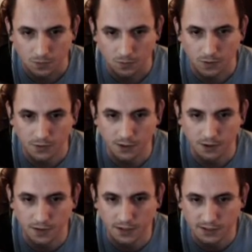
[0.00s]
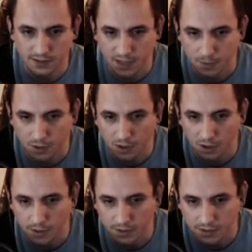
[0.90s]
Right there on that step, you can
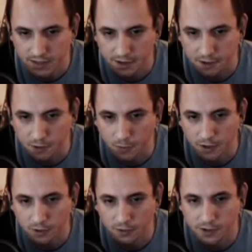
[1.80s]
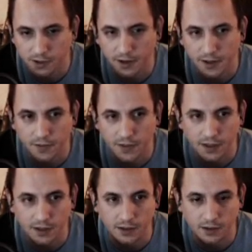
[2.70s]
go ahead and dagger your way over and
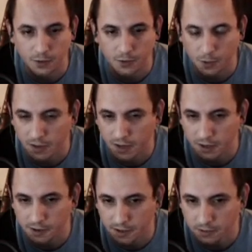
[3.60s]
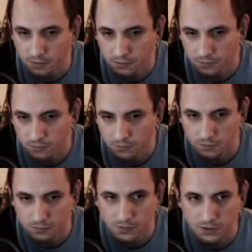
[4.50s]
then throw a gear down.
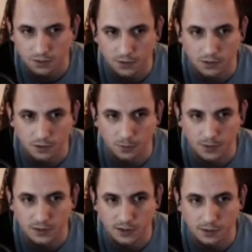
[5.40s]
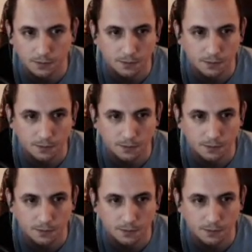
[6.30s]
Save you a little bit of time.